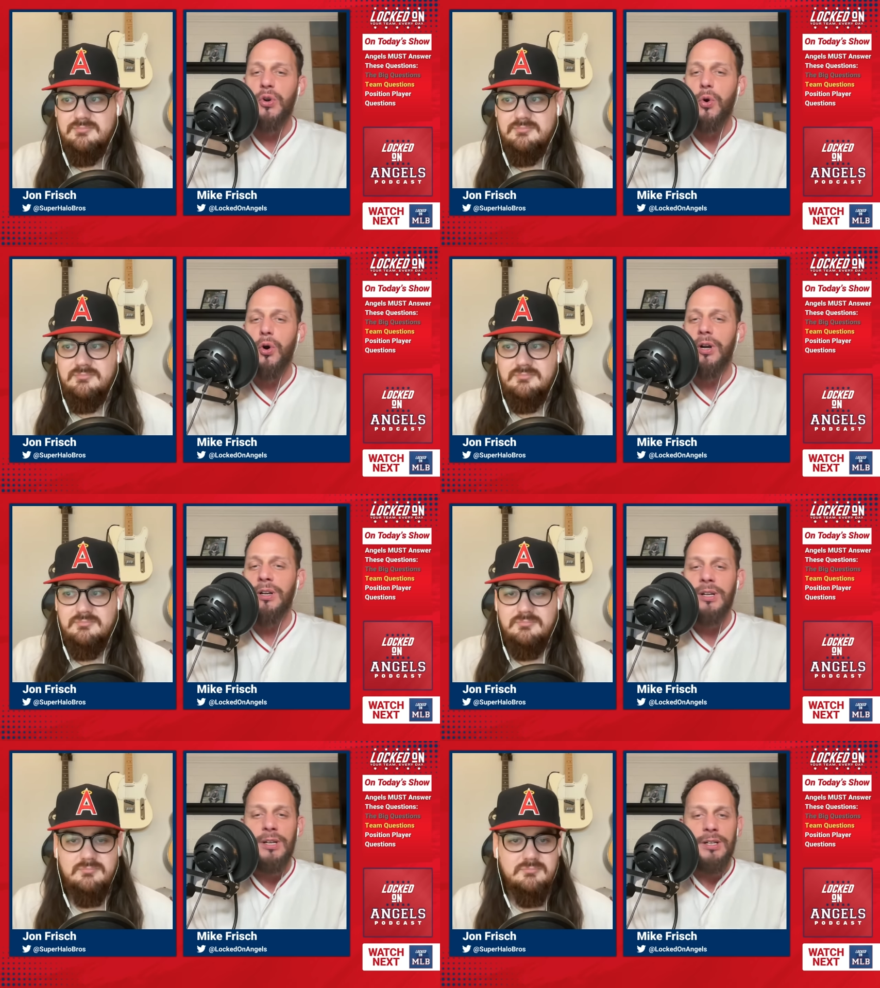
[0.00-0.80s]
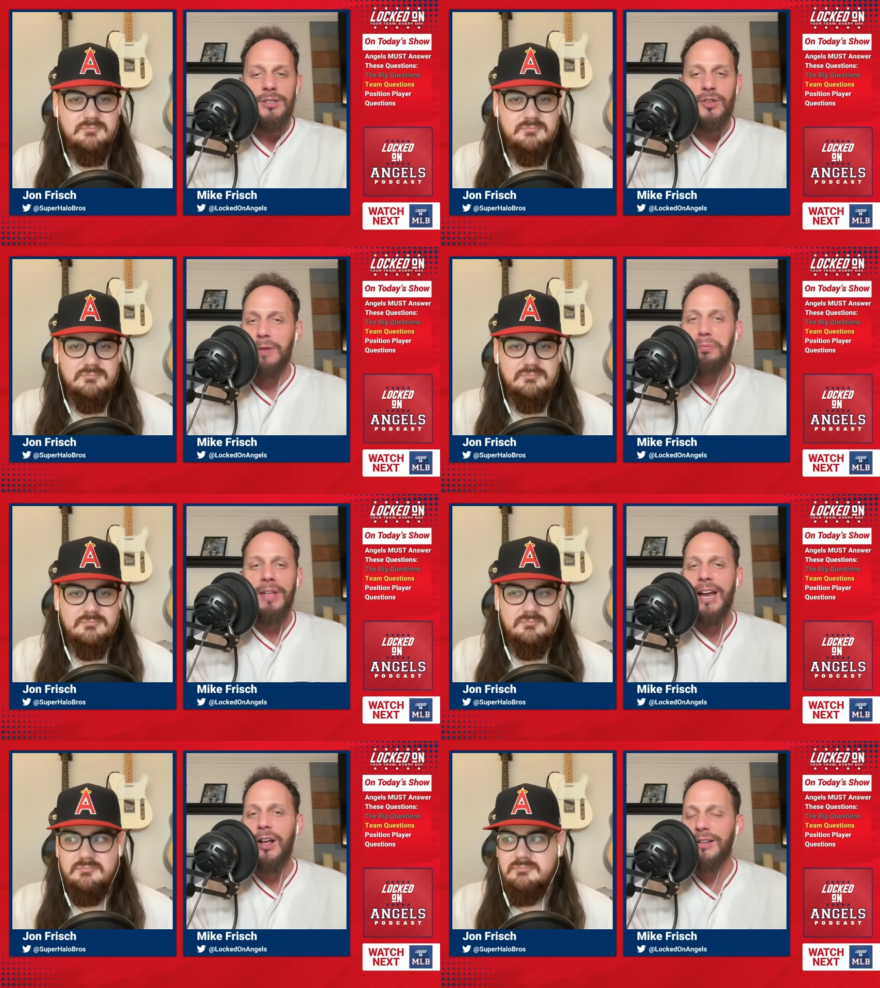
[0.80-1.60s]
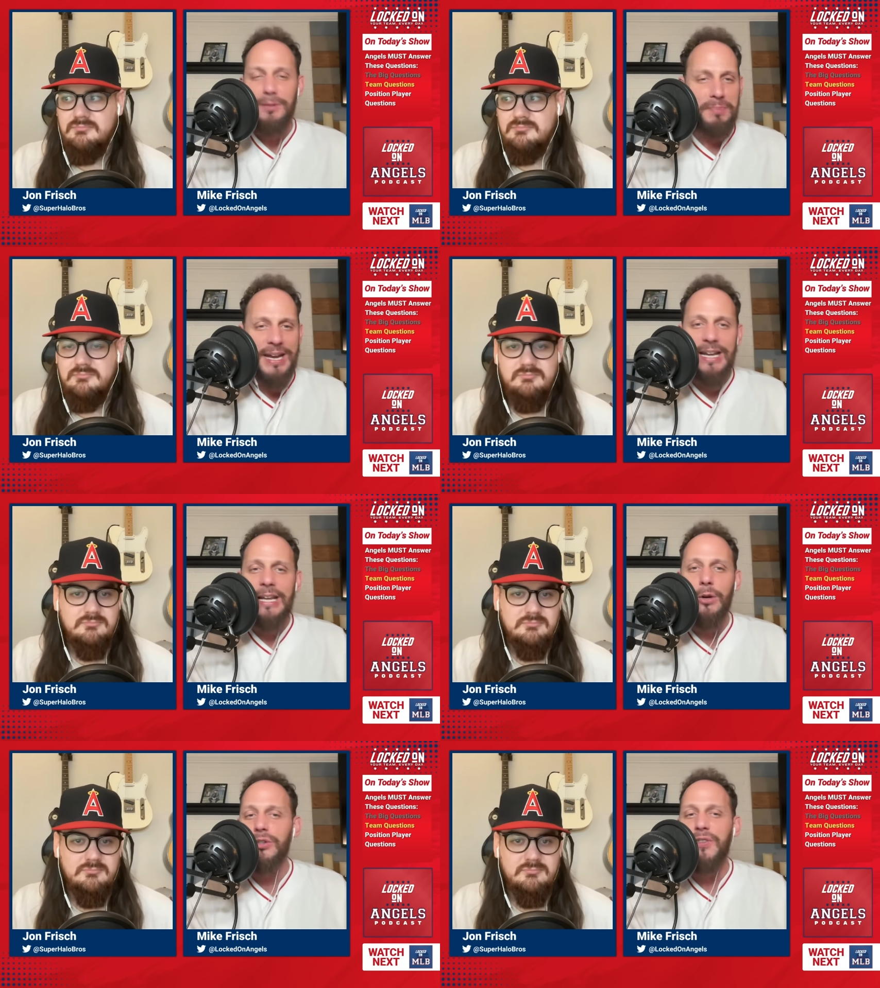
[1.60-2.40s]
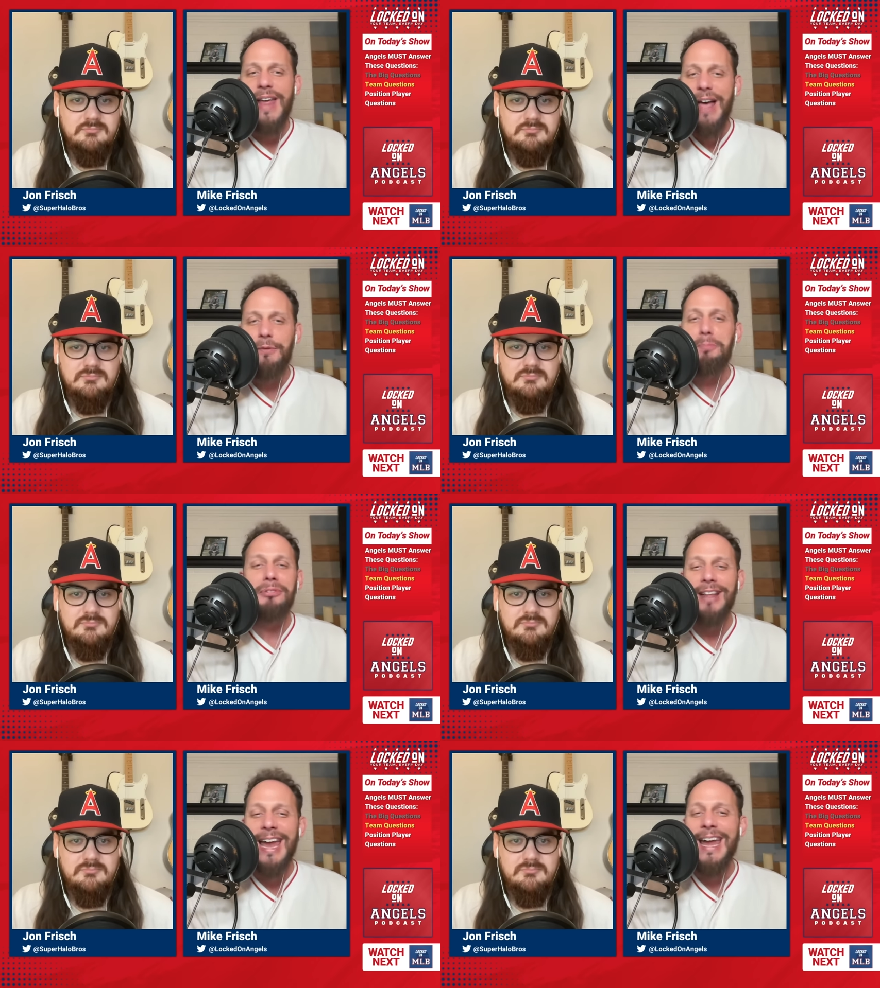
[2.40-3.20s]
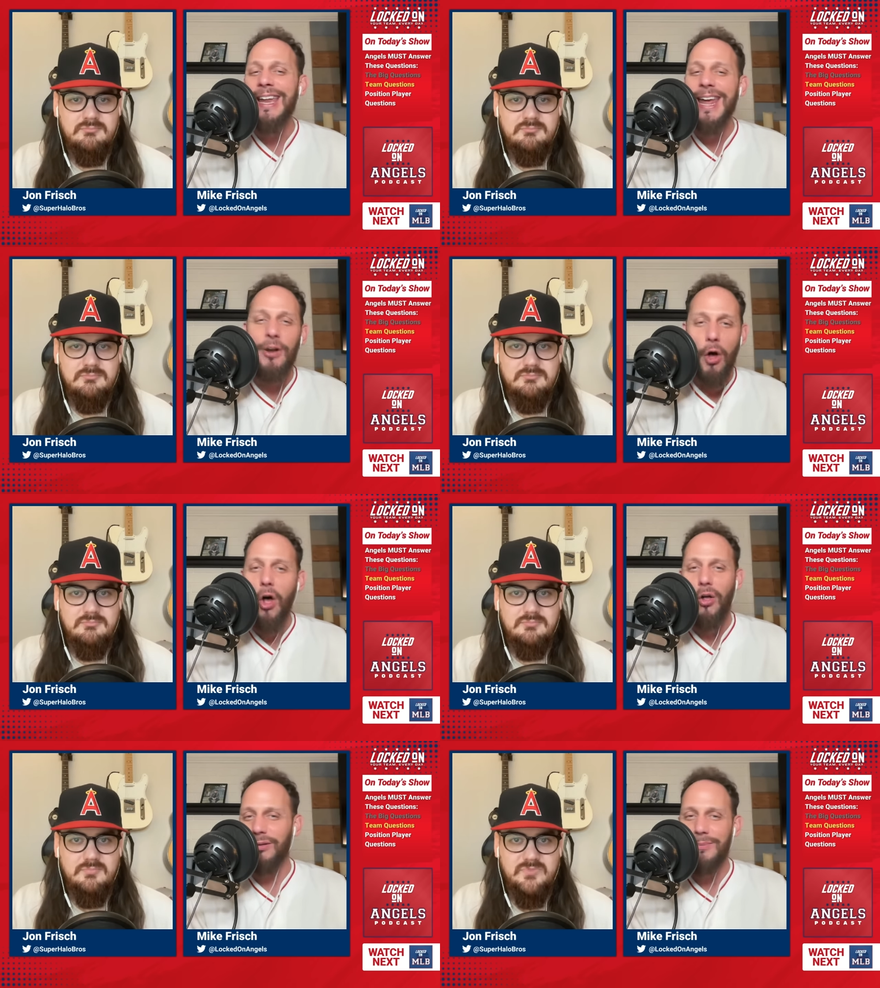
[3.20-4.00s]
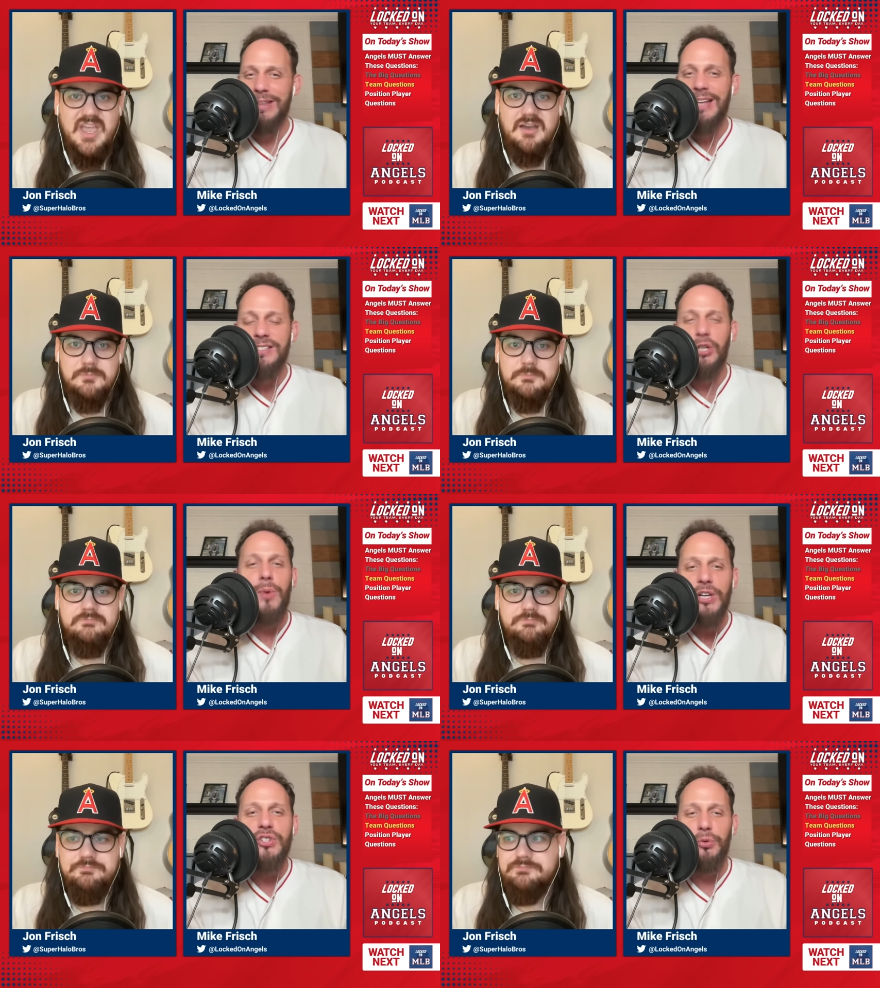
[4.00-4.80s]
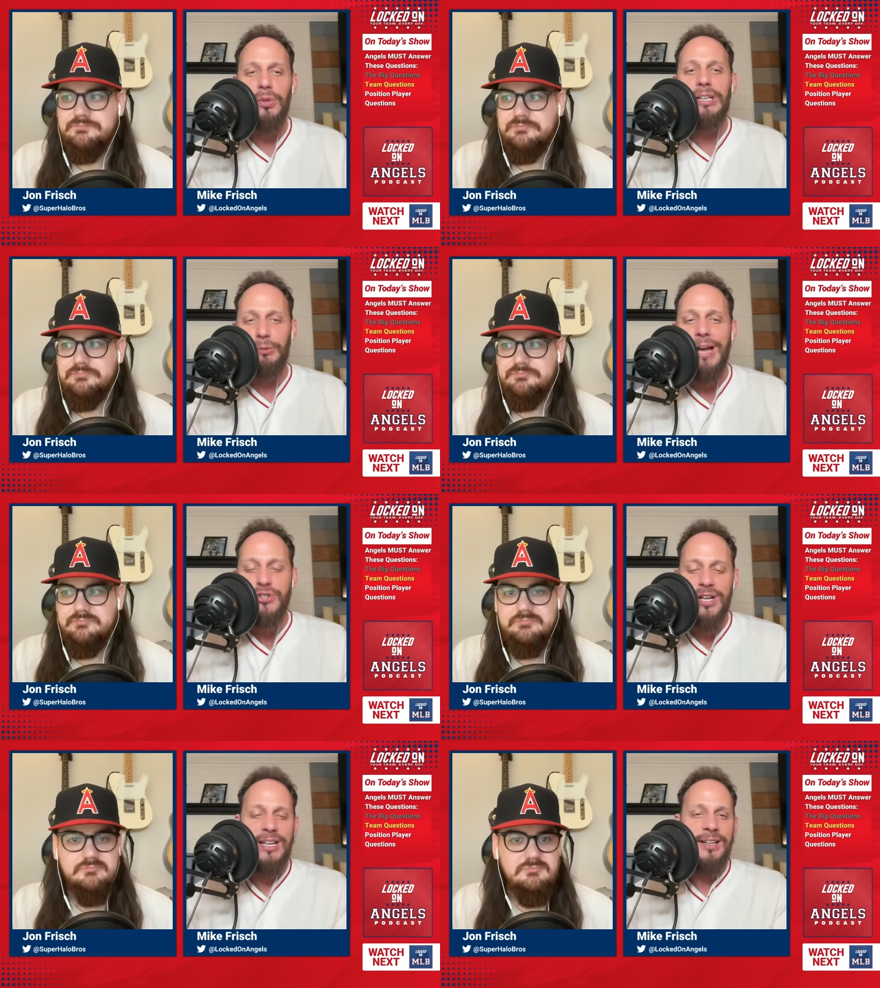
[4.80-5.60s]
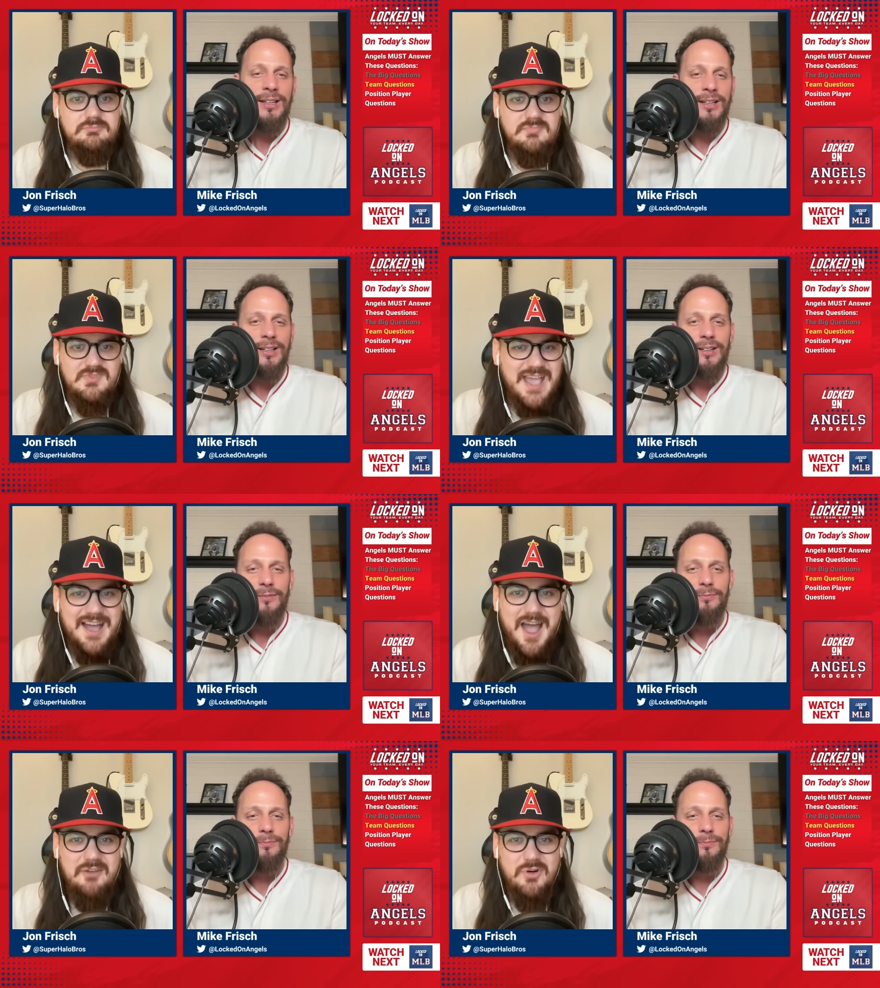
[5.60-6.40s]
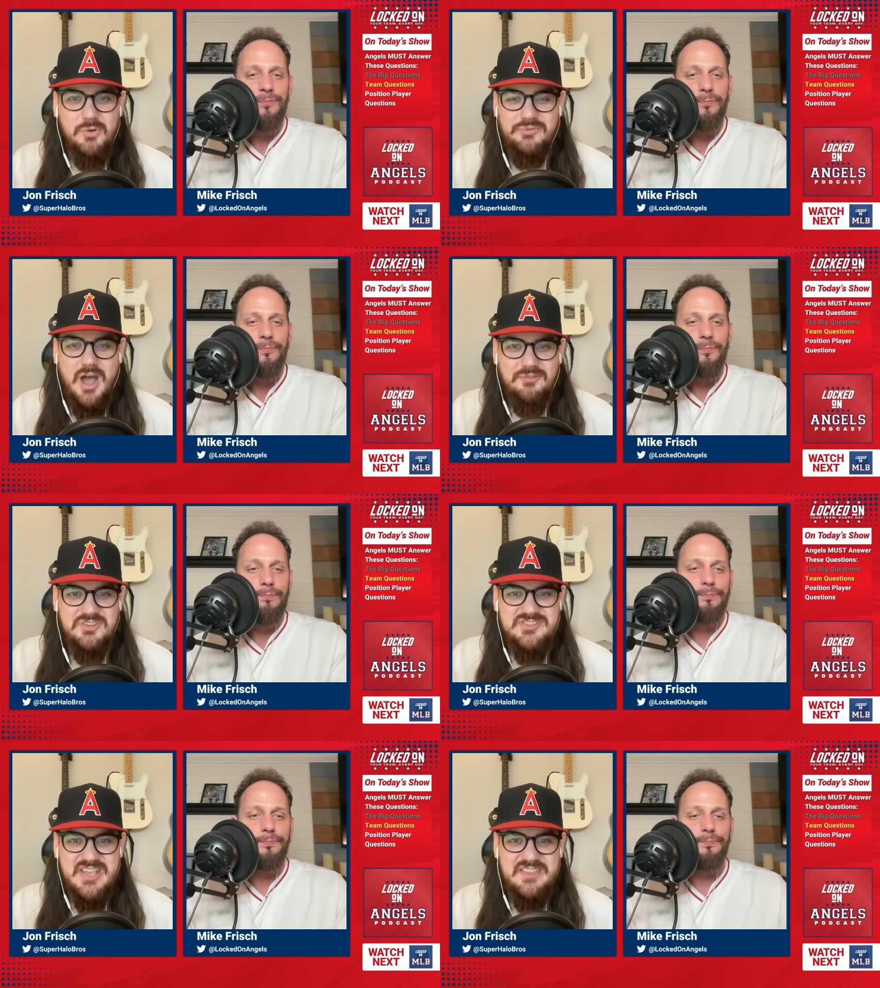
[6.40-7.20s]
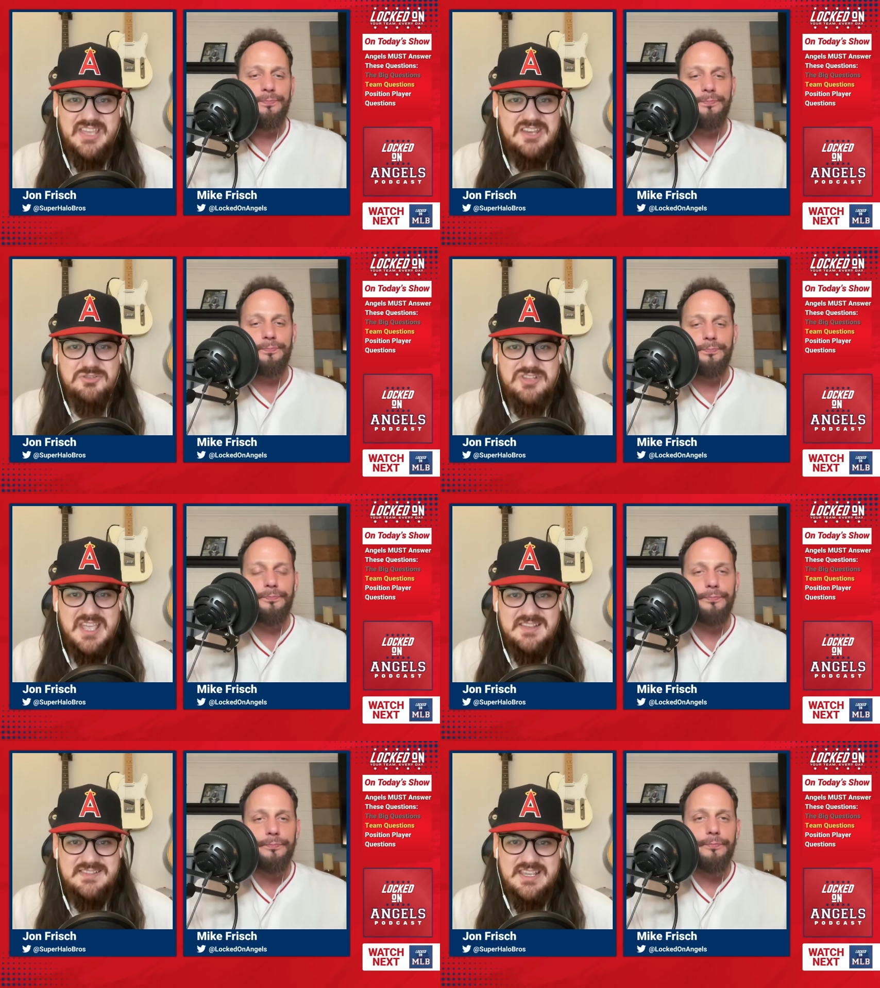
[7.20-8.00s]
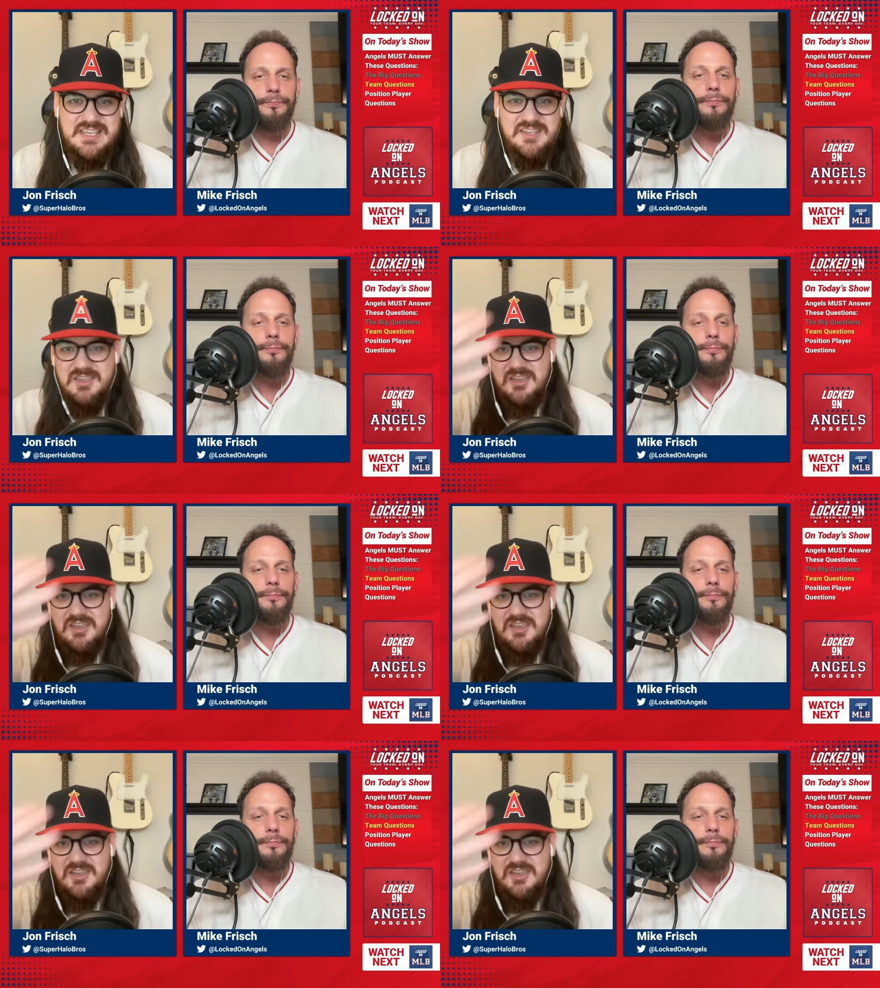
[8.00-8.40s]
Speaker 1: or do they plan on competing or do they have a plan at all? I mean, yeah. that's the question, really, right, Johnny?
Speaker 2: Yeah, I've often said the Angels can't see